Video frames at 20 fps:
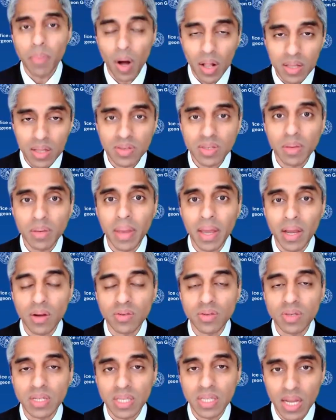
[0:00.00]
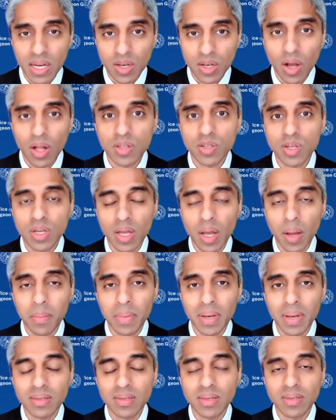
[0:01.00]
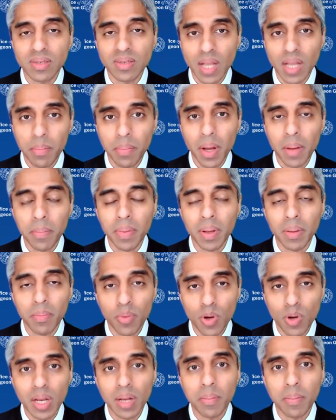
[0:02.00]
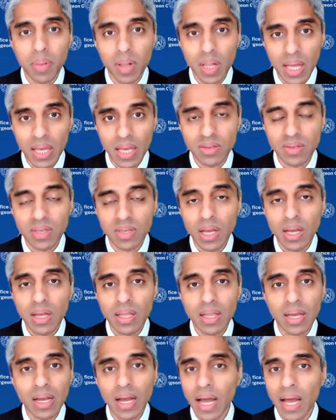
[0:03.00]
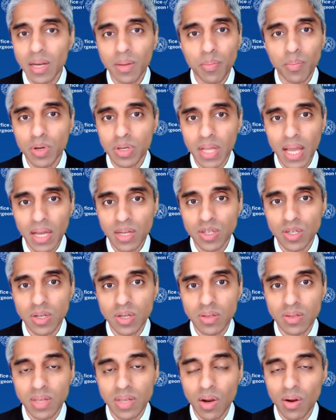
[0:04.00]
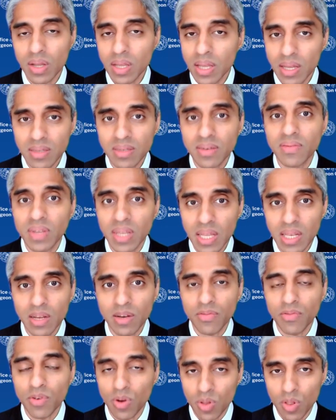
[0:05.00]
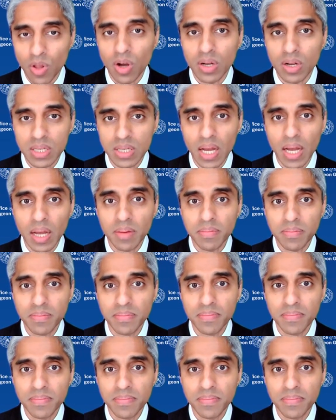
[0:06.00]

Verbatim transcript: policymakers and technology companies to step up and put in place the kind of protections that our kids have needed for a long time.